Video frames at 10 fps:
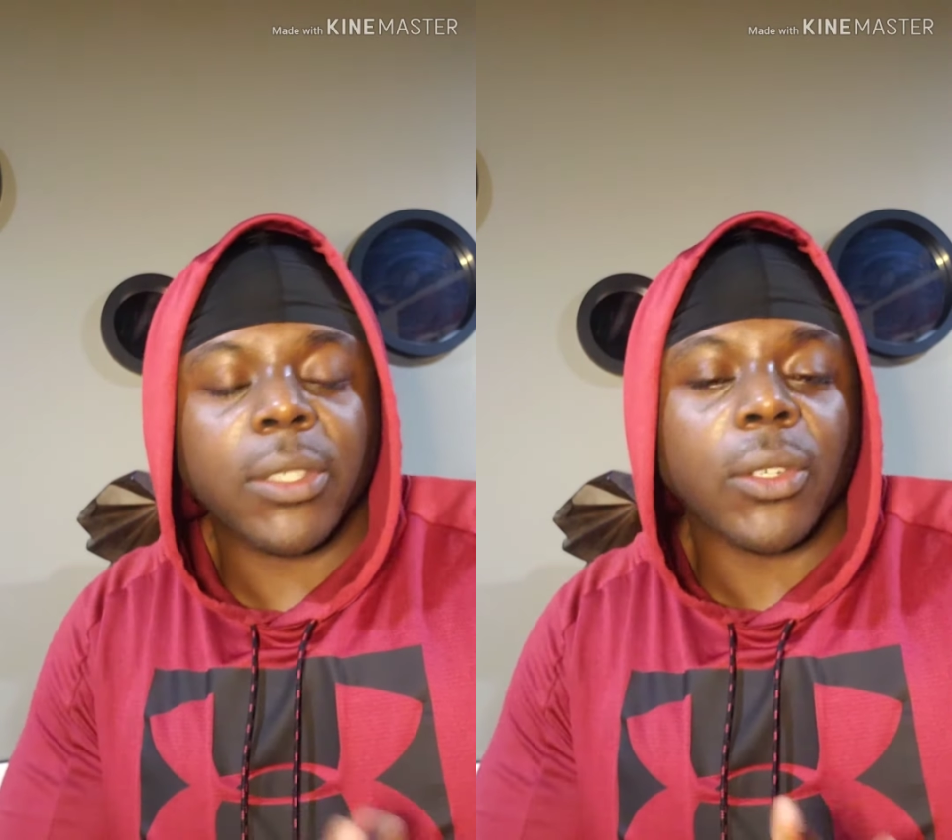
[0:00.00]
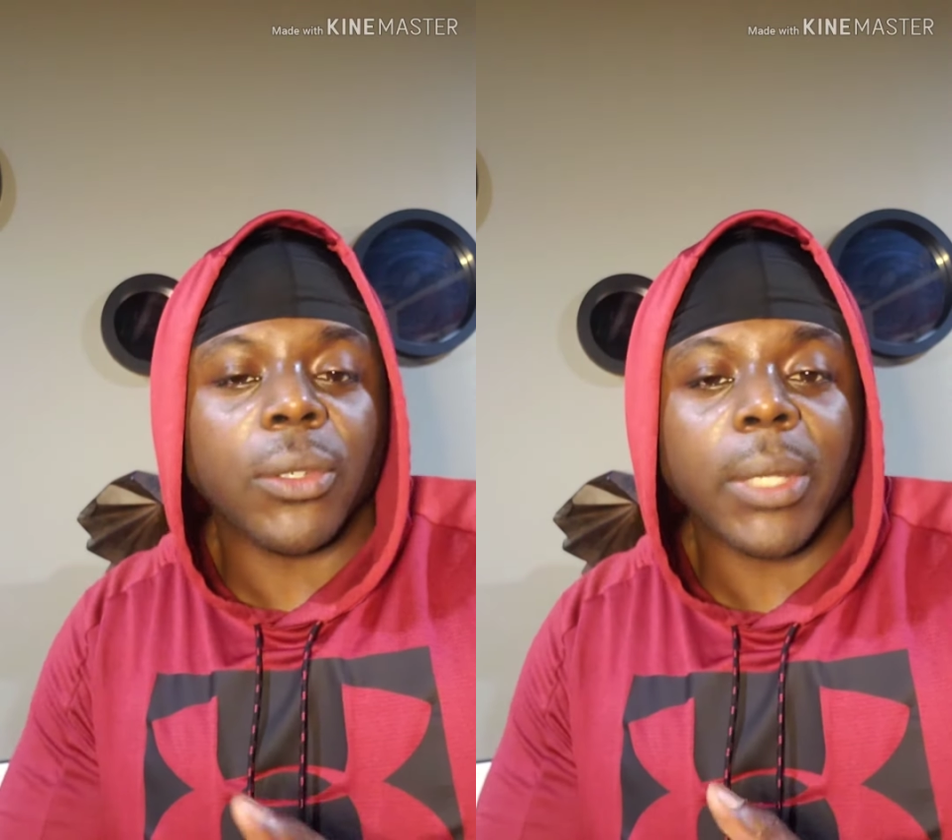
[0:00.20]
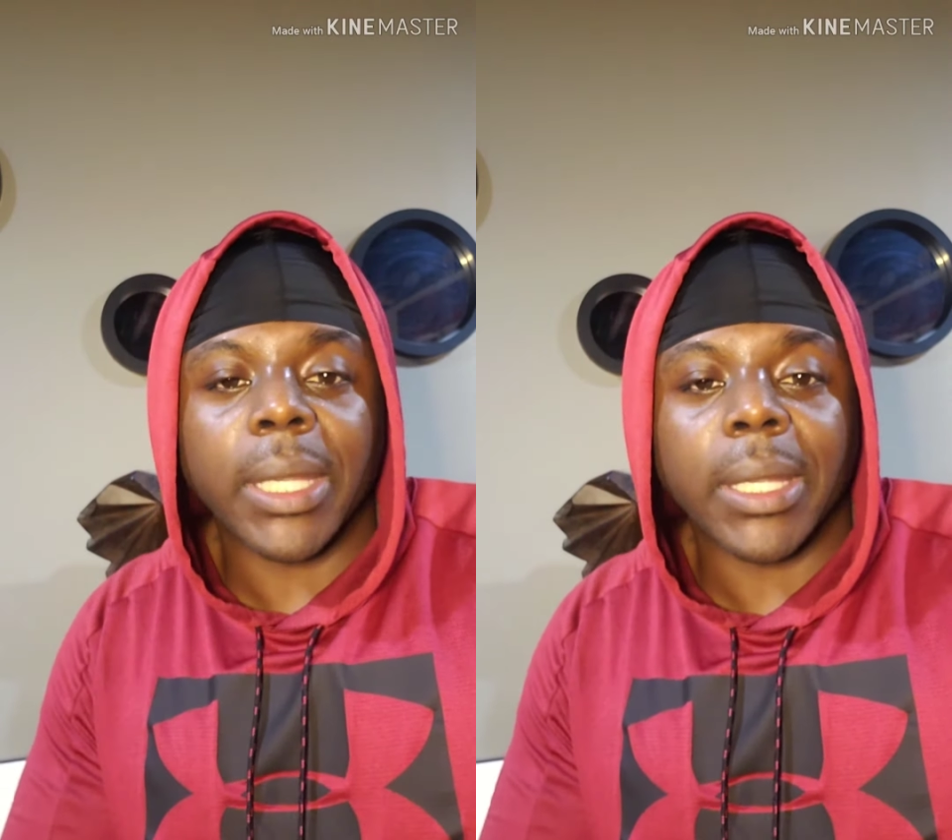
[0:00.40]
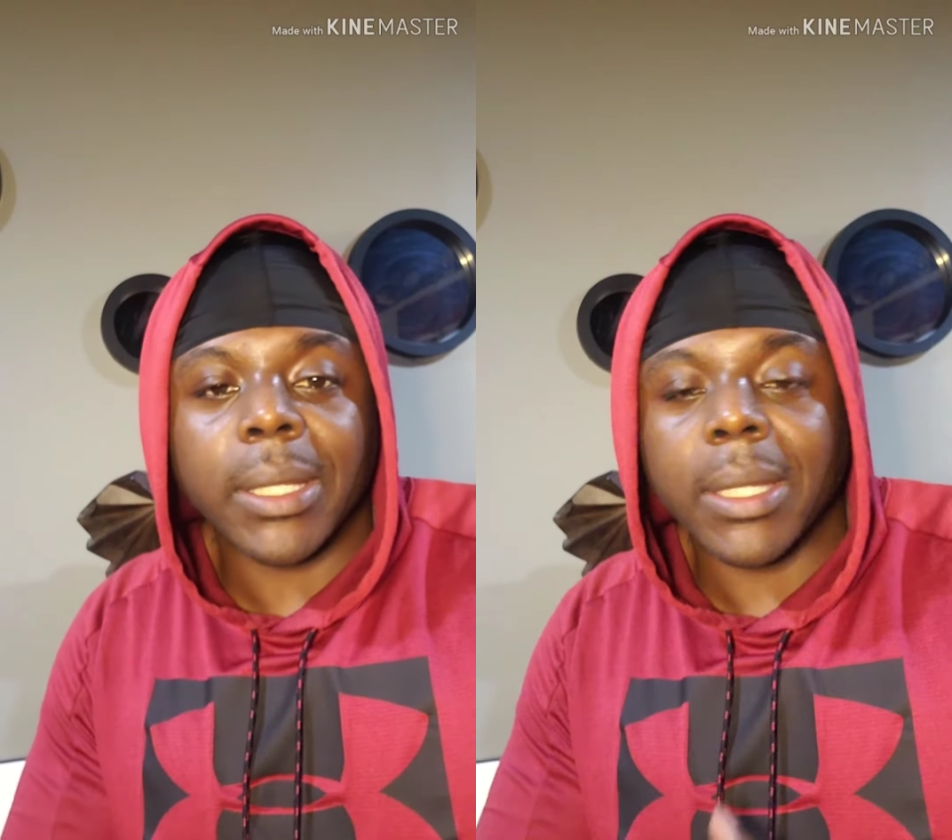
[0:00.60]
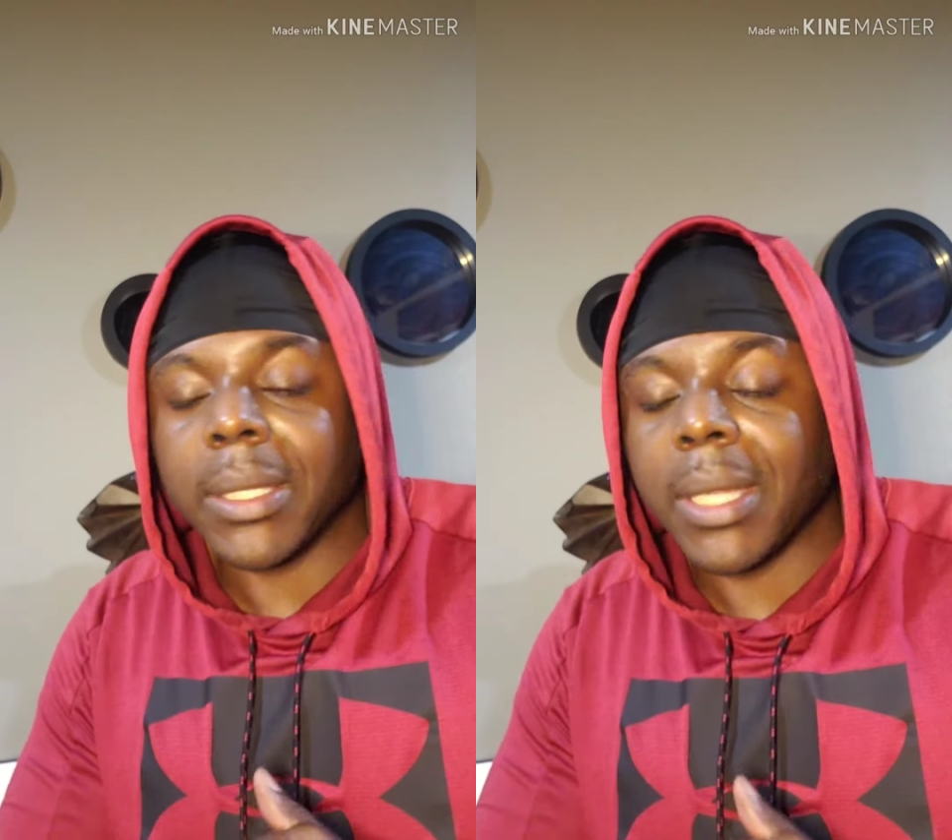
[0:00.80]
so you can get
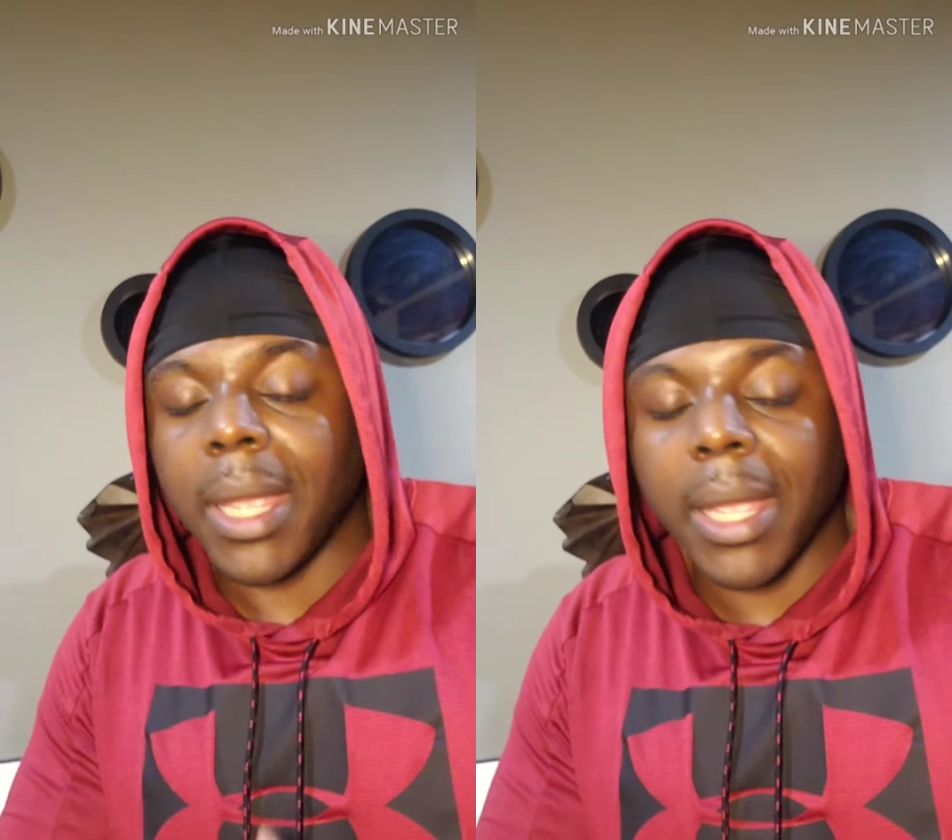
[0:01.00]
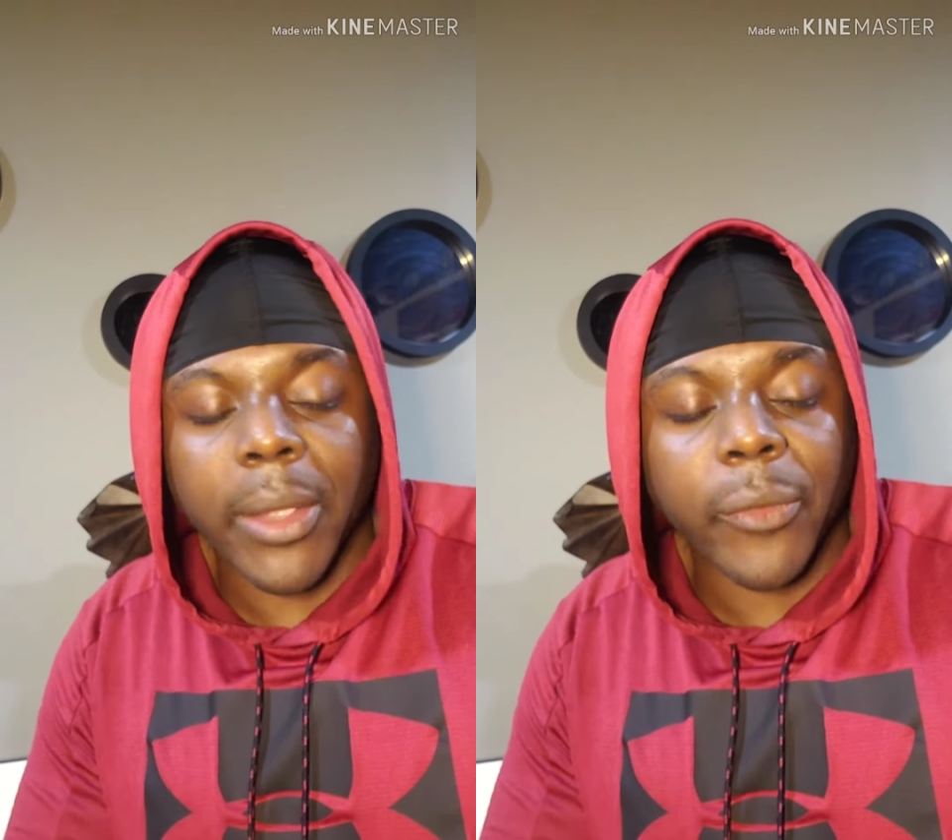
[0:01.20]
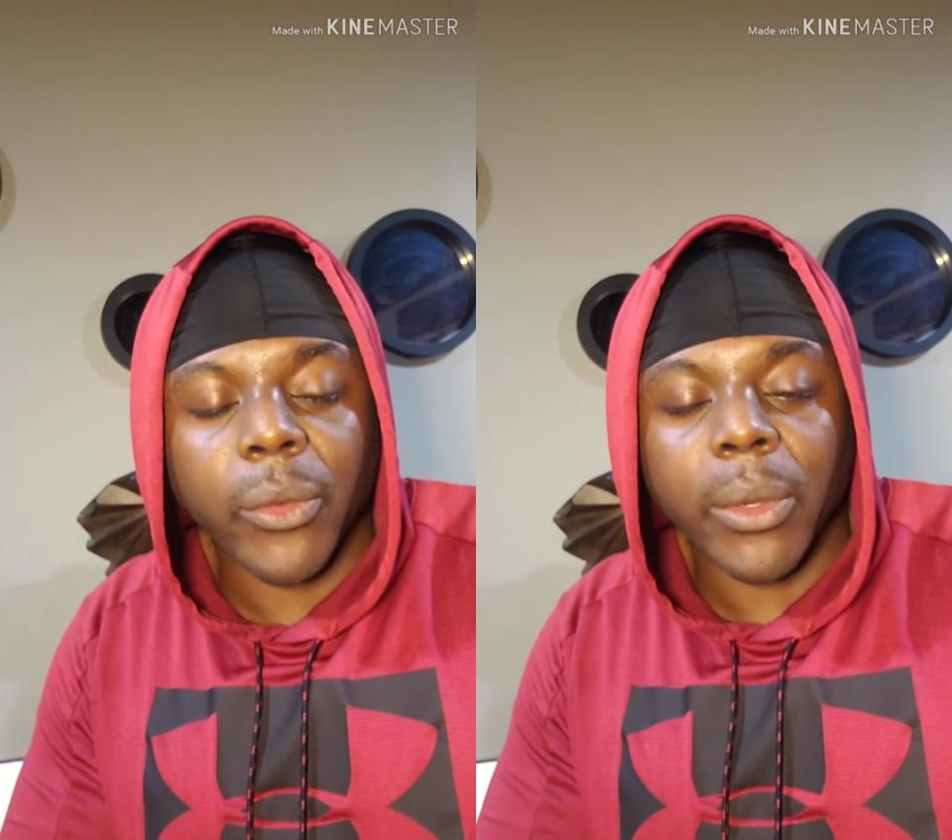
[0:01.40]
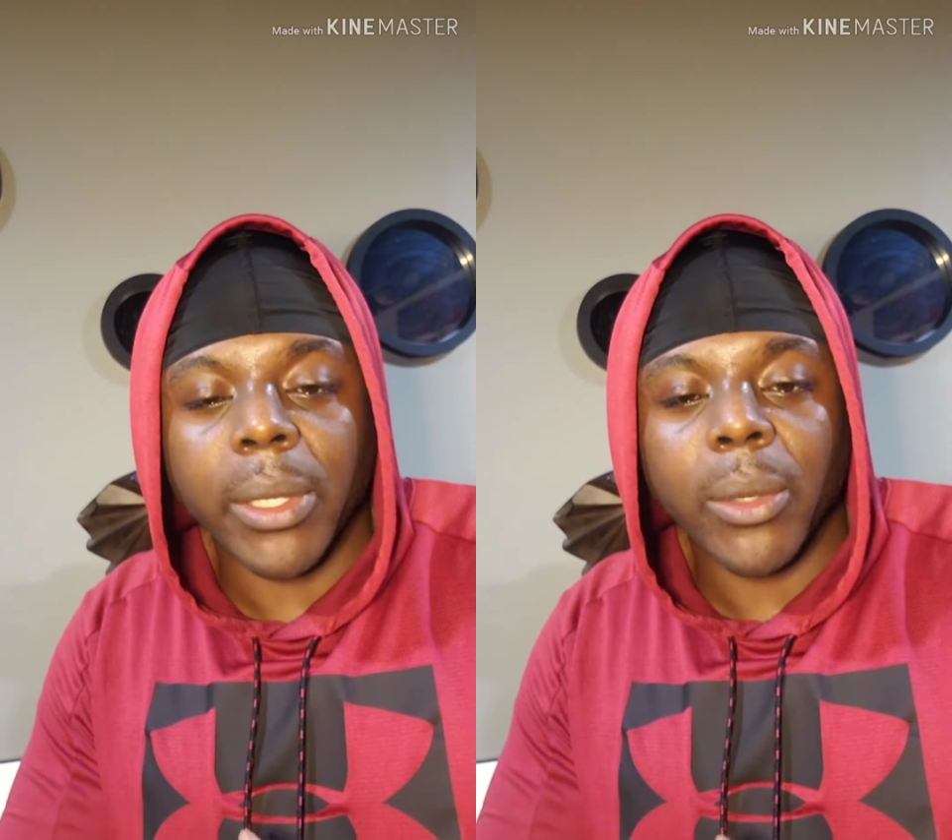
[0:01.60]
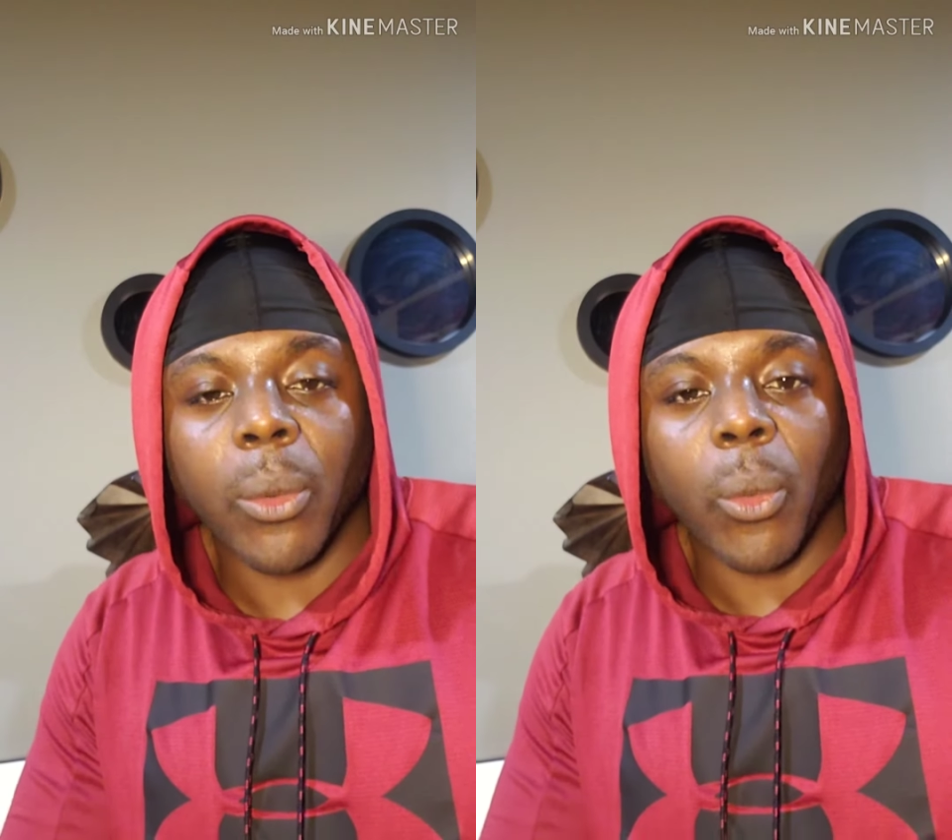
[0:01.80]
this
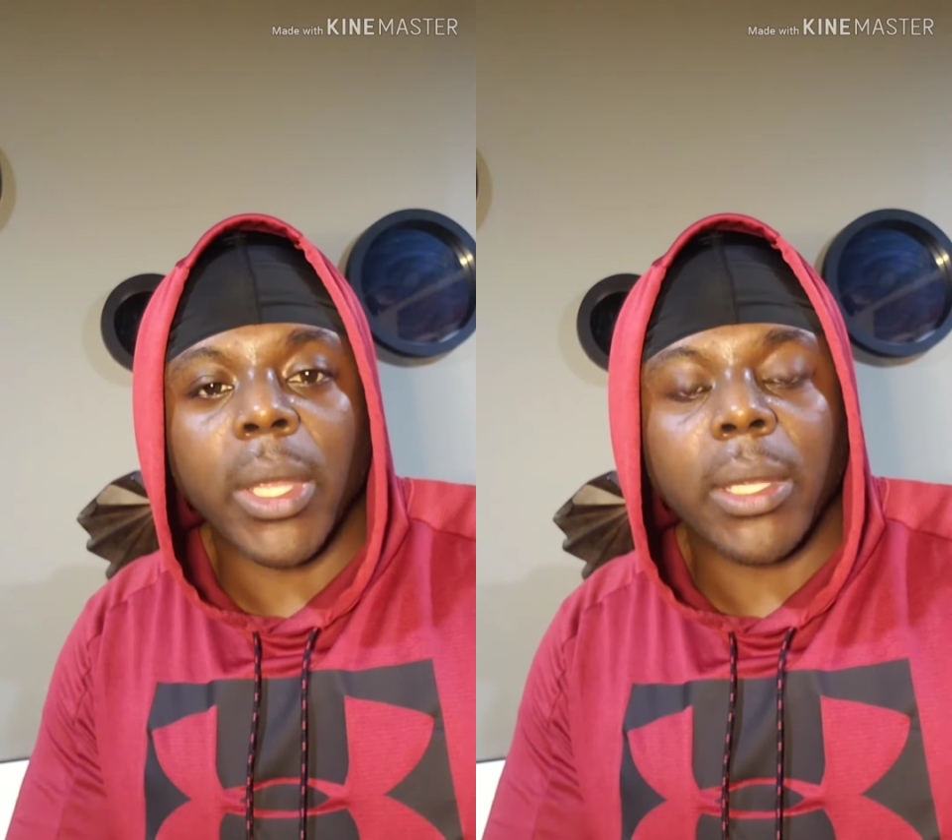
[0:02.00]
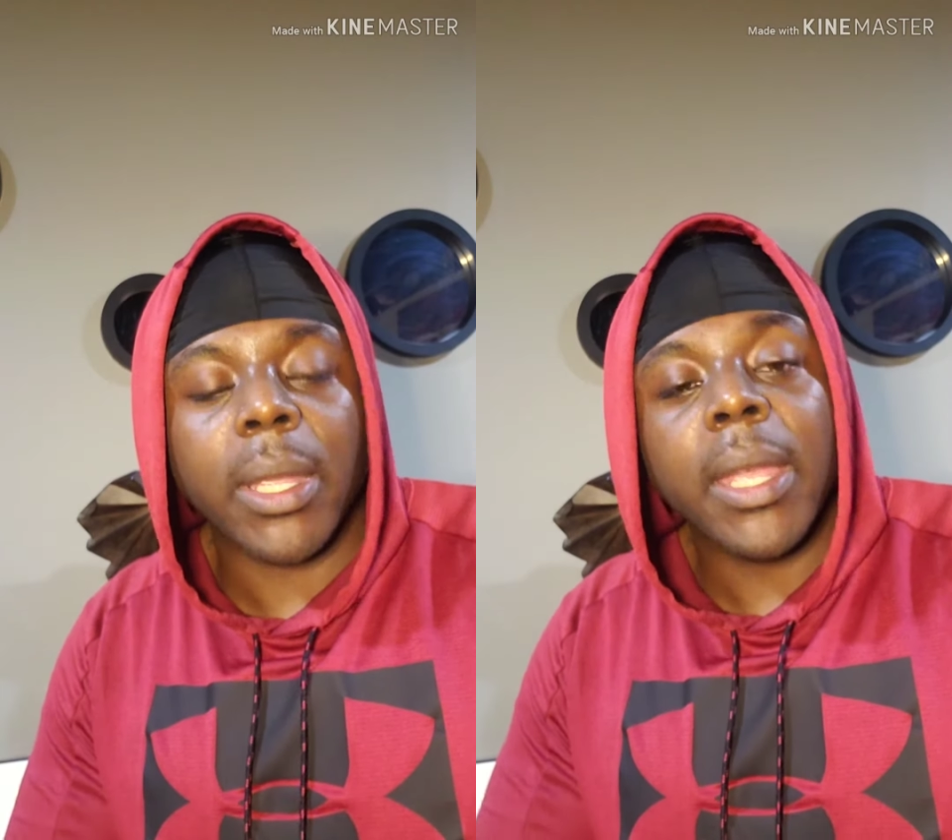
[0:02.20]
every week